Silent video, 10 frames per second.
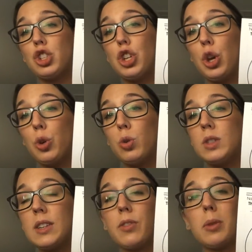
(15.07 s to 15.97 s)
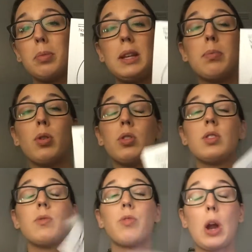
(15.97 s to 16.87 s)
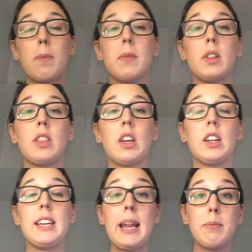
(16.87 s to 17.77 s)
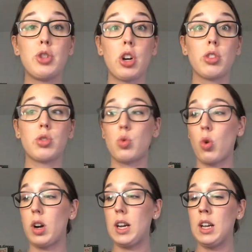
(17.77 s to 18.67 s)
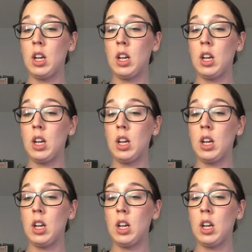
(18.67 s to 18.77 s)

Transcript: two different people from the name jar story.